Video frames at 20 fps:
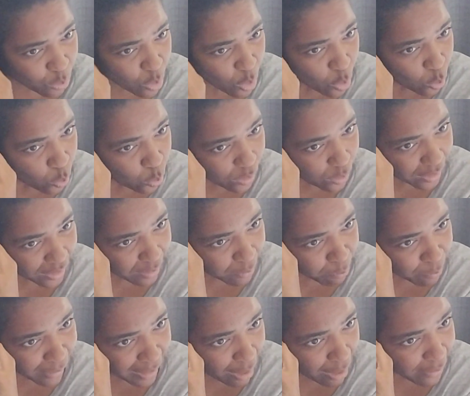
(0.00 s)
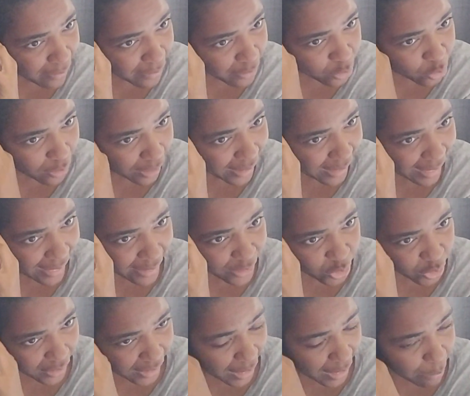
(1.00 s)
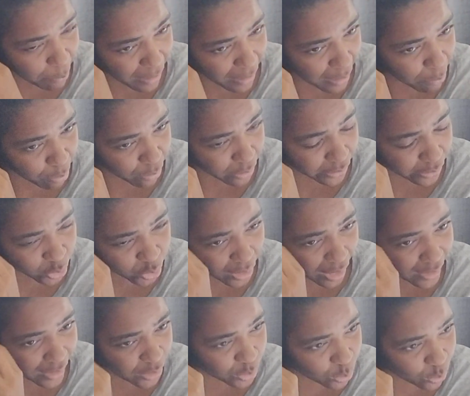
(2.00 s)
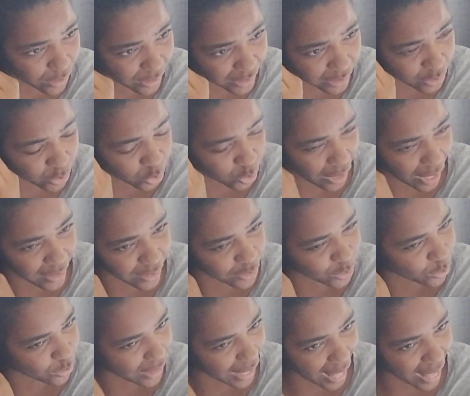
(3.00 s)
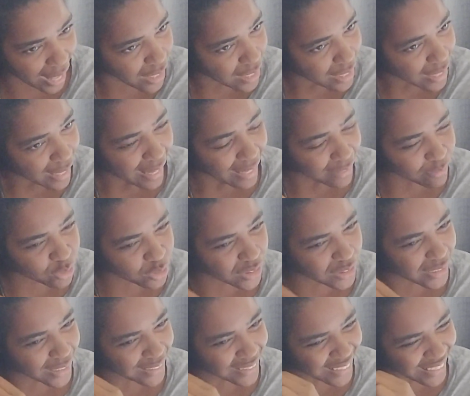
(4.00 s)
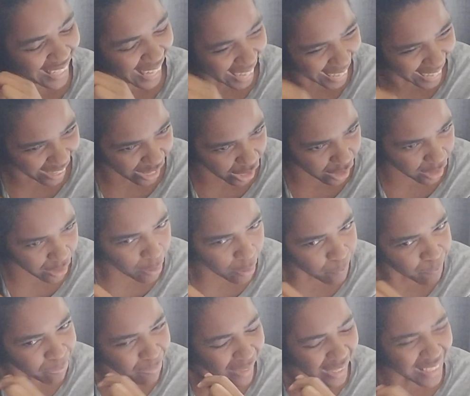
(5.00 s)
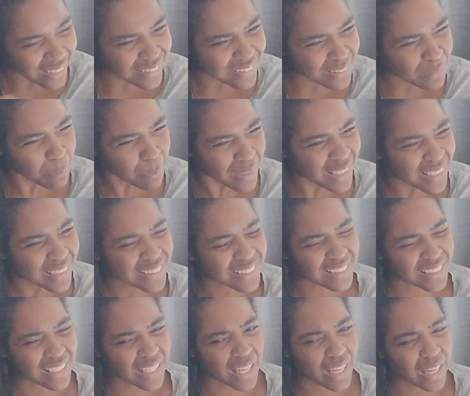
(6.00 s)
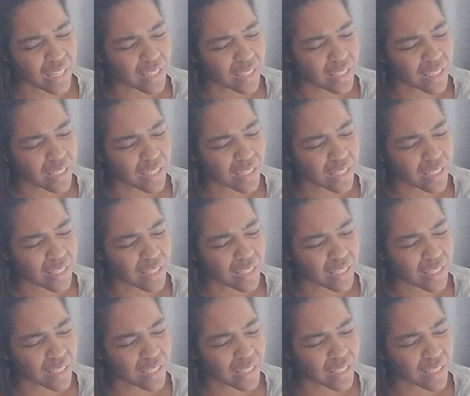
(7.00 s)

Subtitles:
wouldn't be out here trying to educate people and trying to do this and trying to do that if she didn't care. And to me, it's like,